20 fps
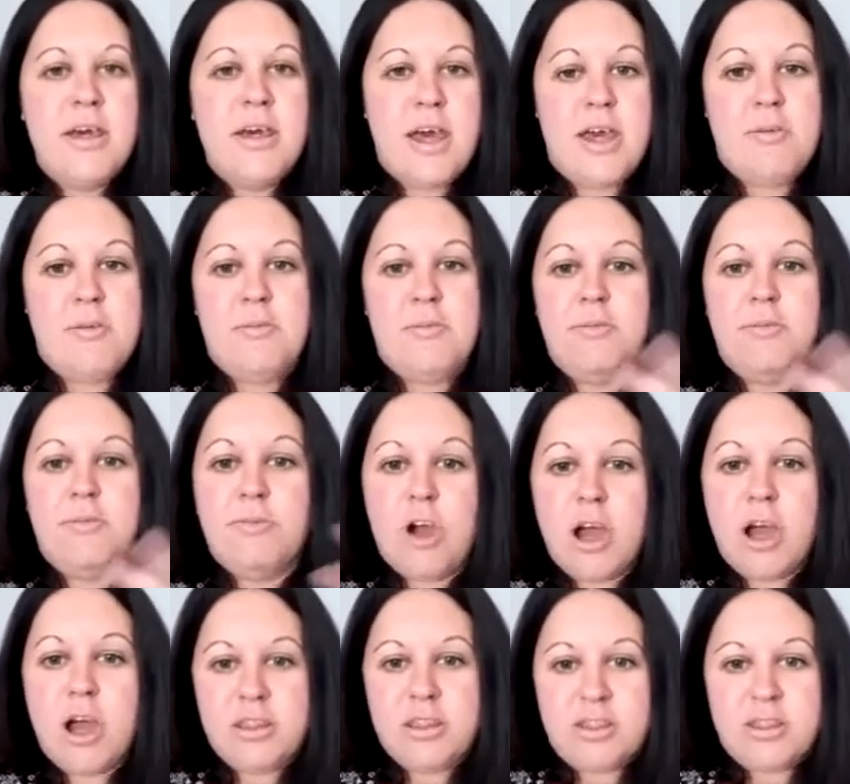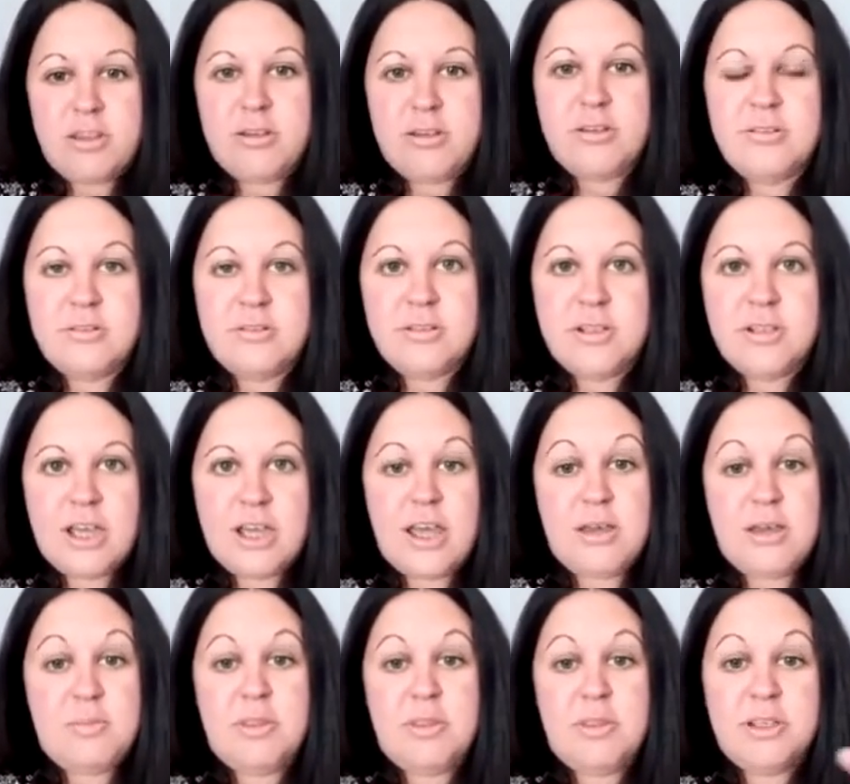rather than
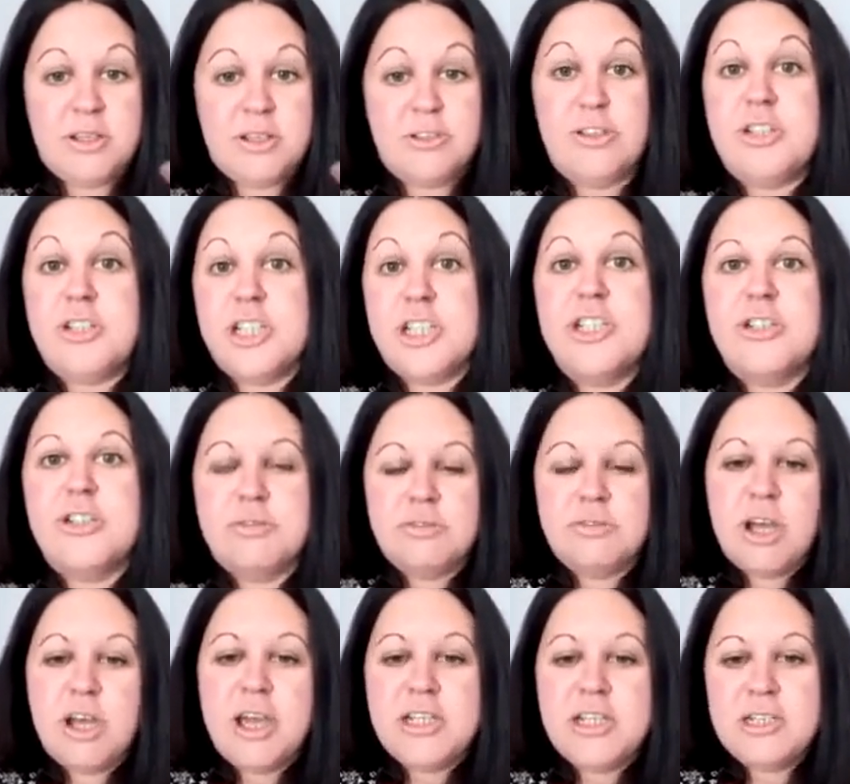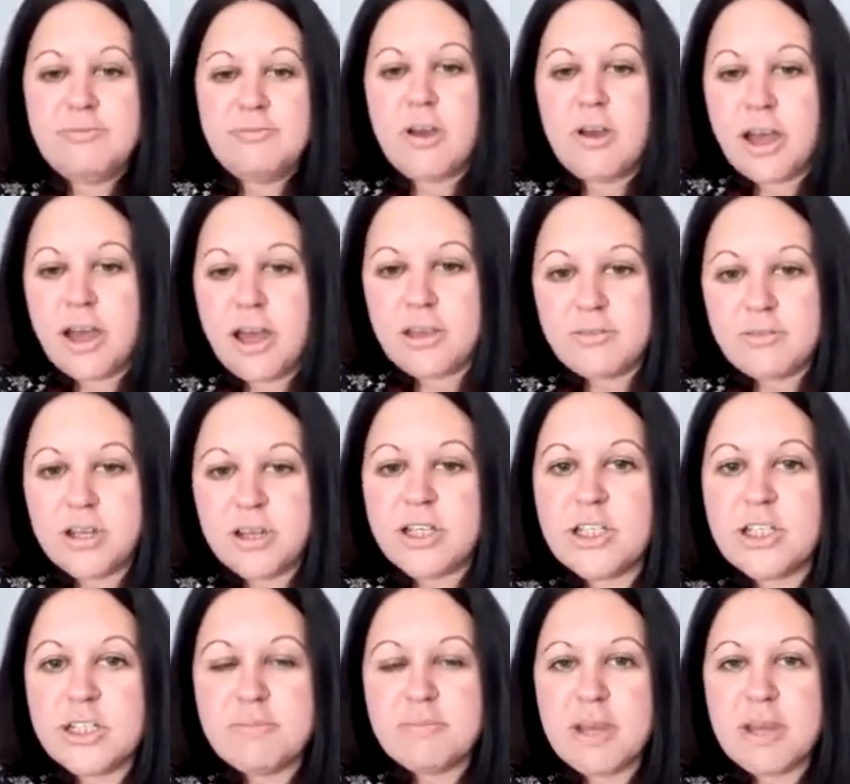the traditional 9 to 5, then it's
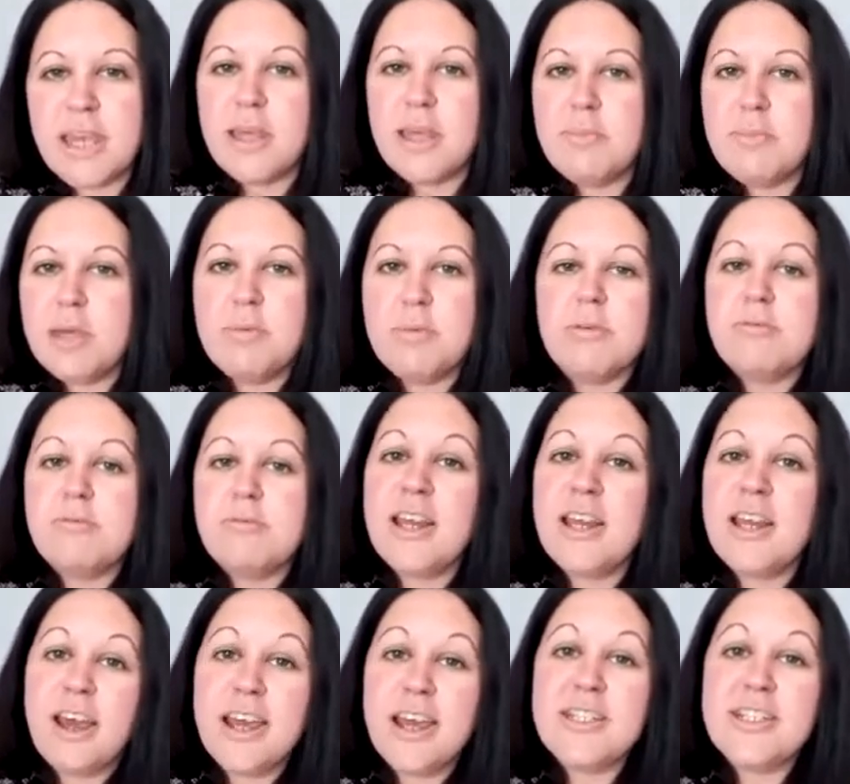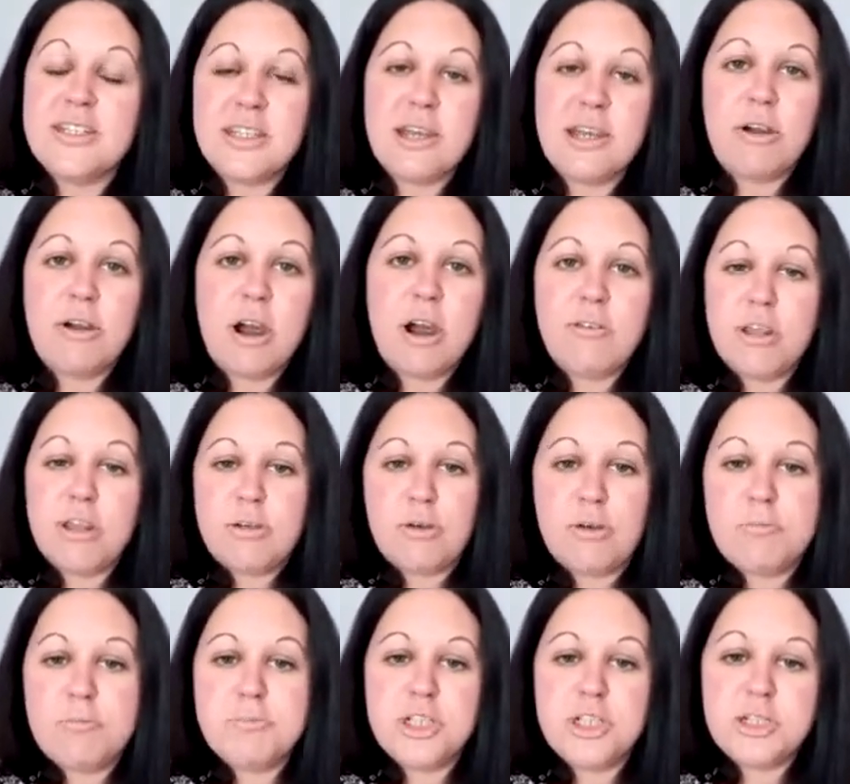just making people realise that there are other
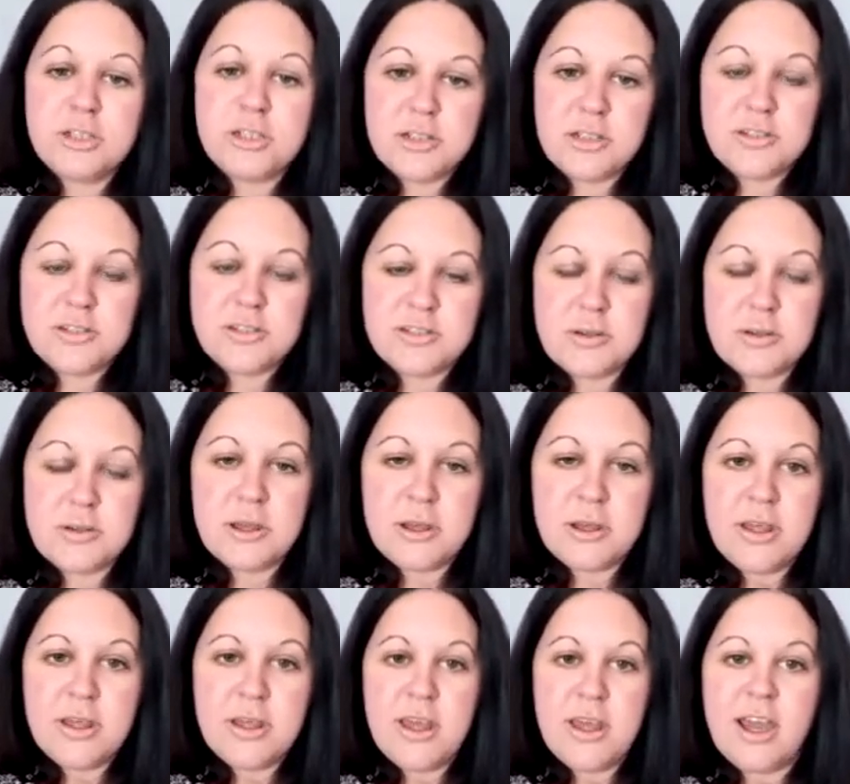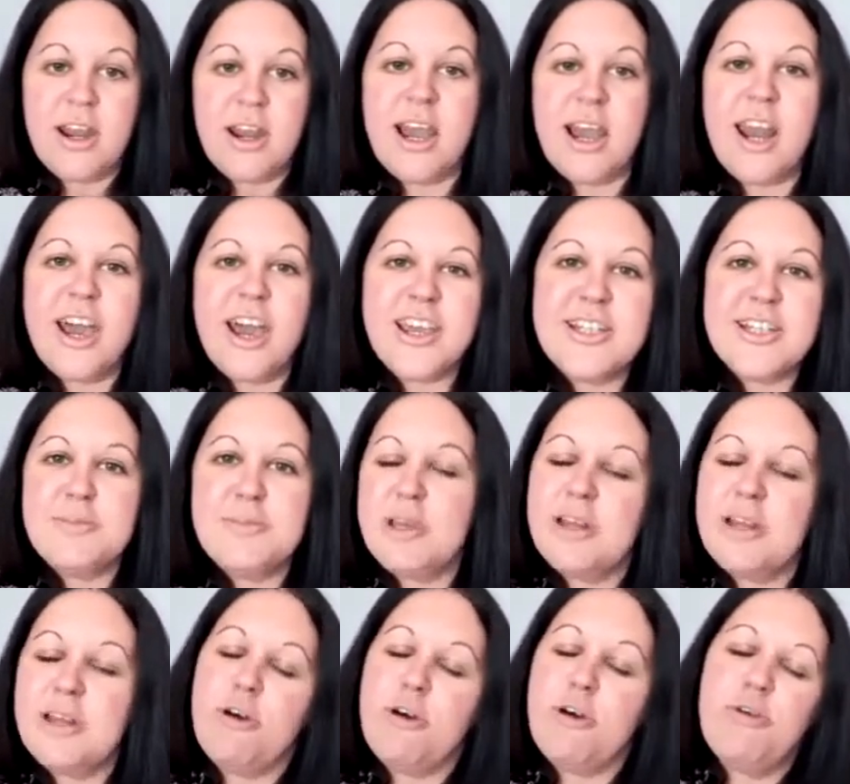options. And I like to be
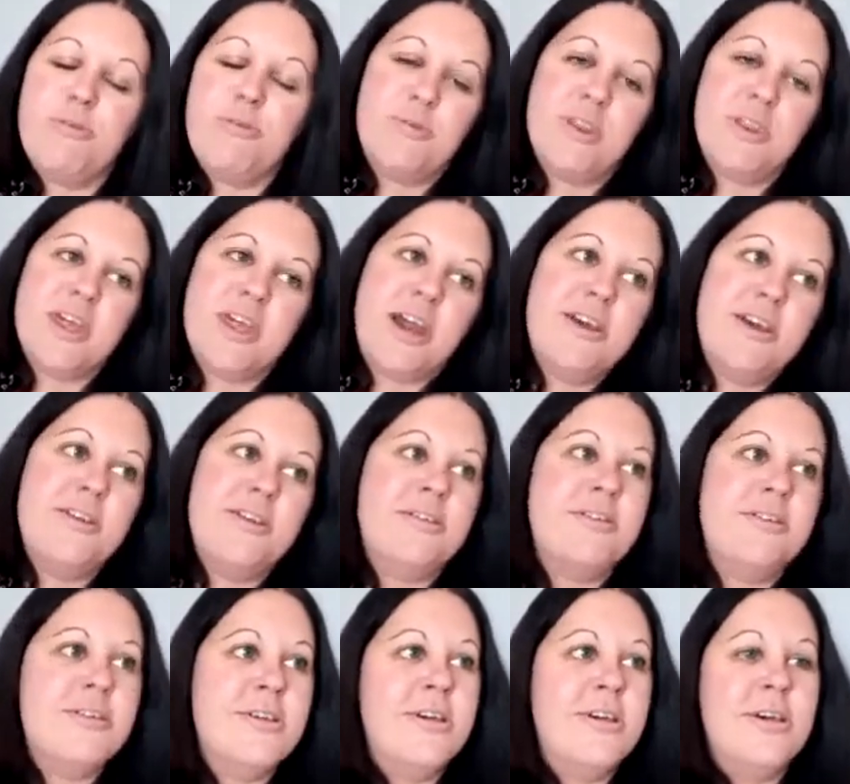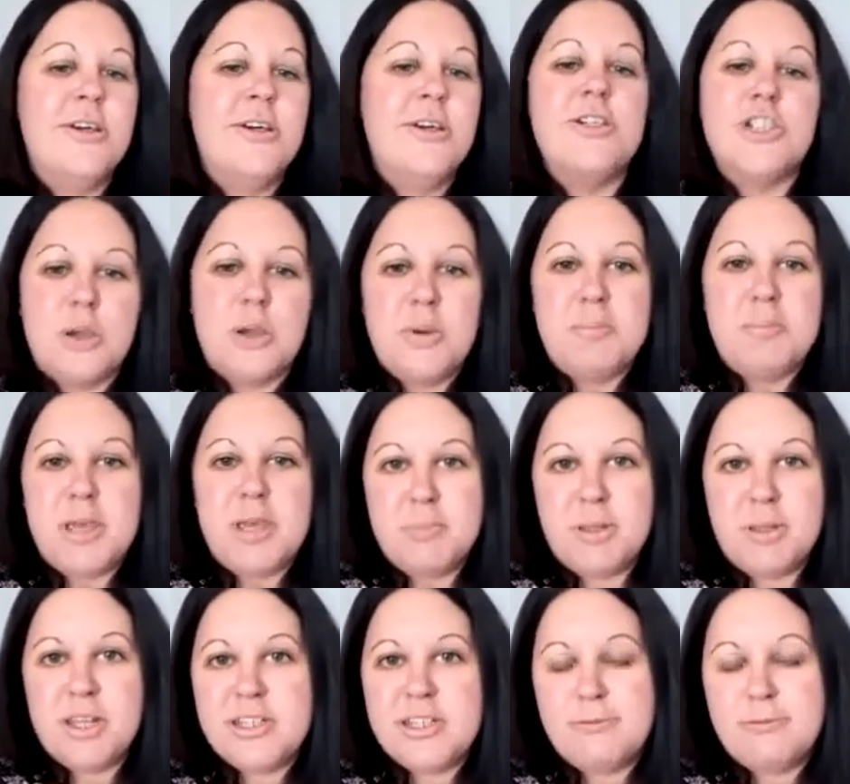involved with that and showing
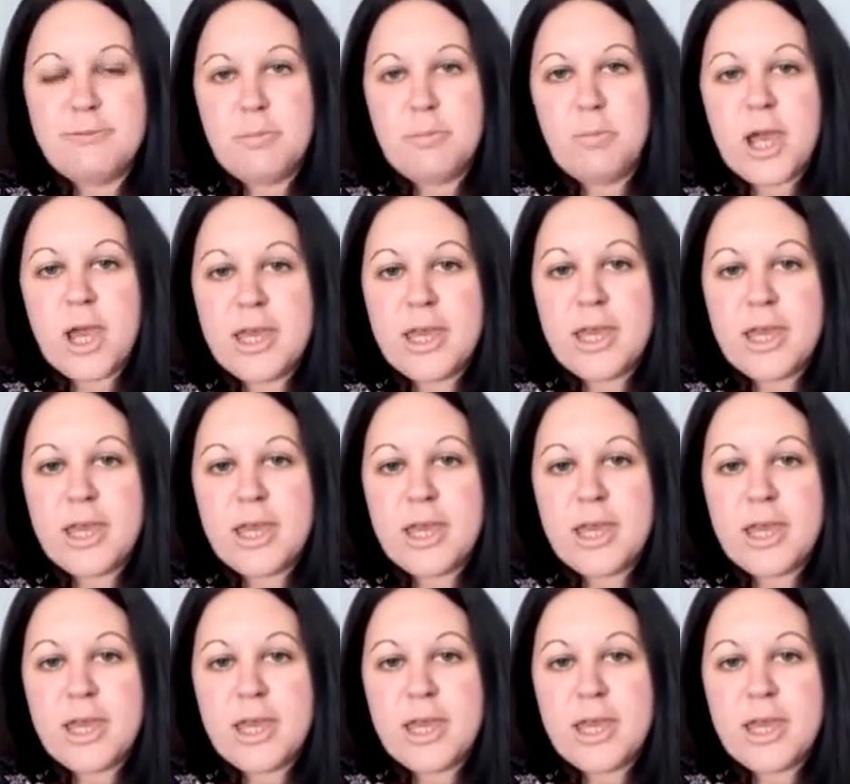people a different way.